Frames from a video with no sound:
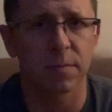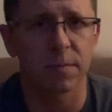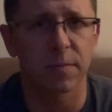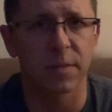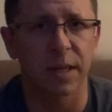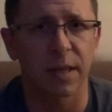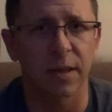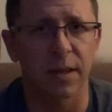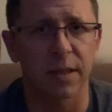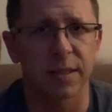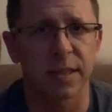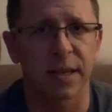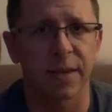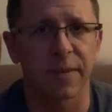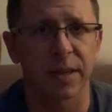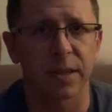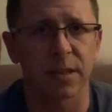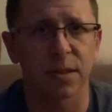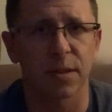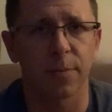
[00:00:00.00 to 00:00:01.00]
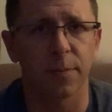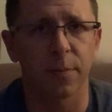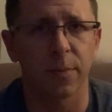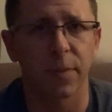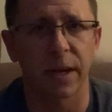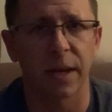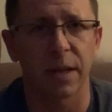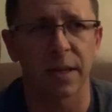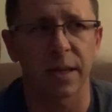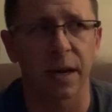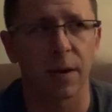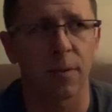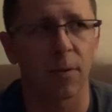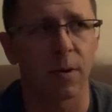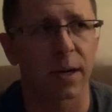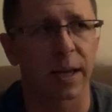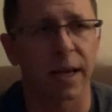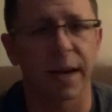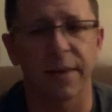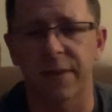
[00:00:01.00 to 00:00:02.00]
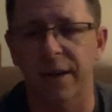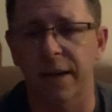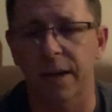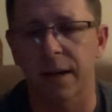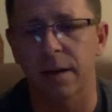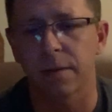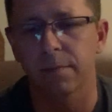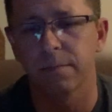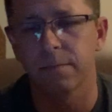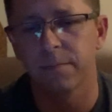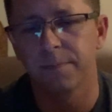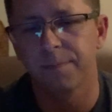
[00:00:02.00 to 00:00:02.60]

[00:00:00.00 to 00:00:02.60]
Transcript: daylight savings, you may not want to have that on.